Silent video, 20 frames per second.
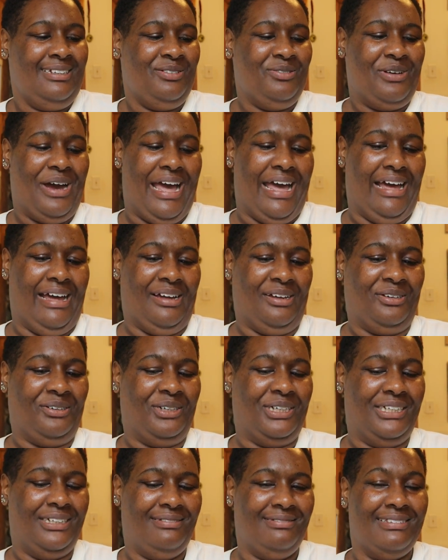
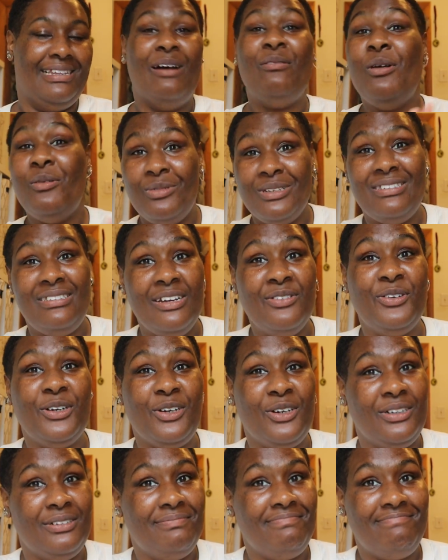Wow, that one was
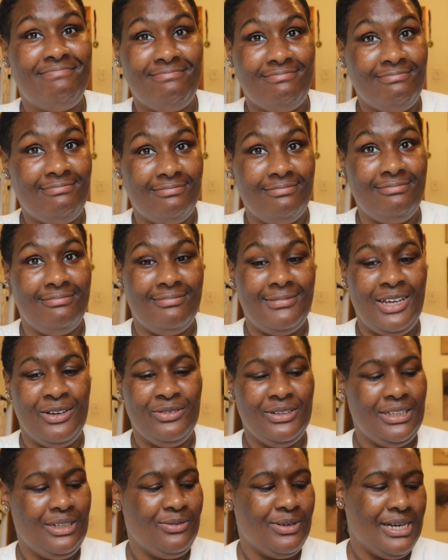difficult. It
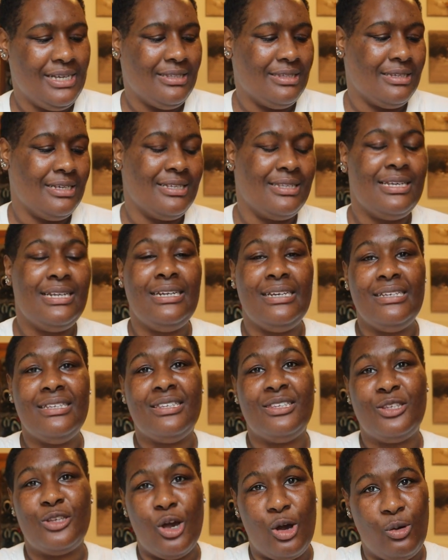really was, because it is
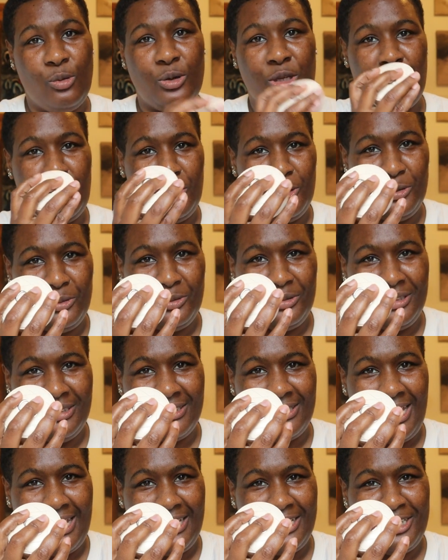so cute.
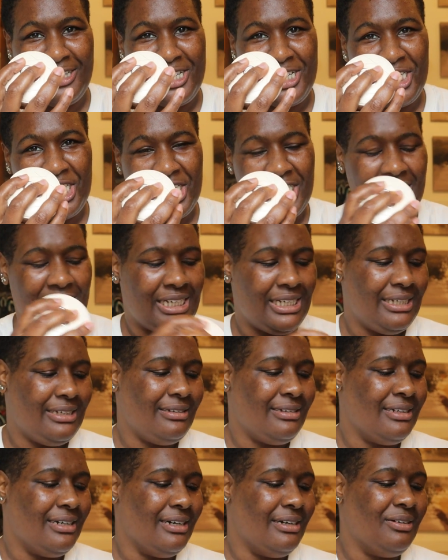This like cushiony,
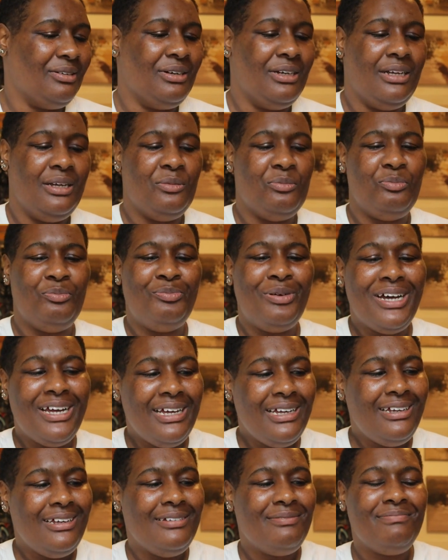you know,
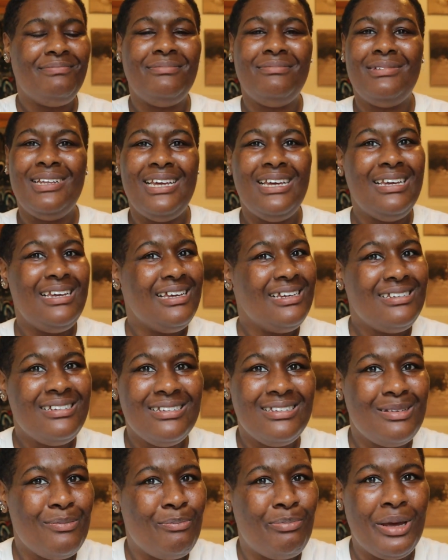but it's
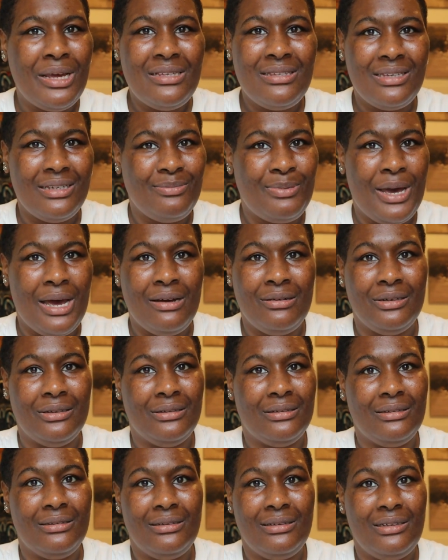just a basic
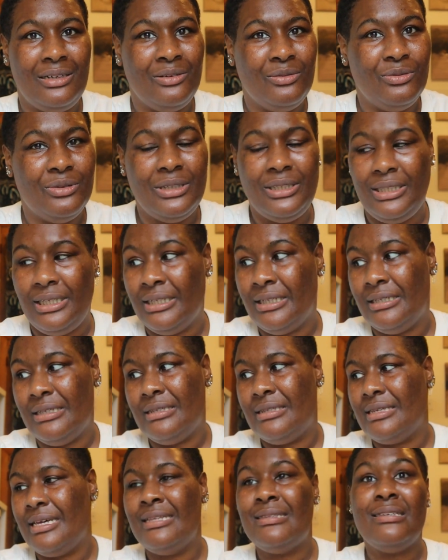powder. It really
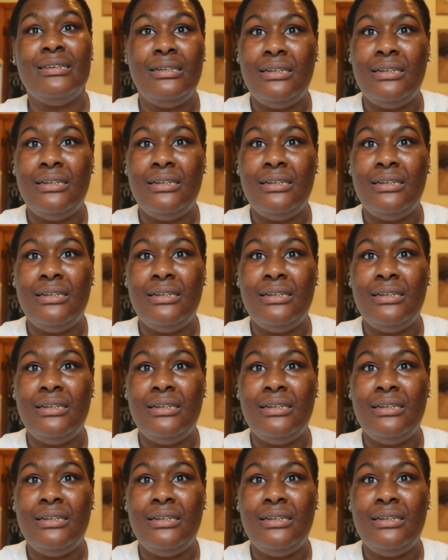is. It's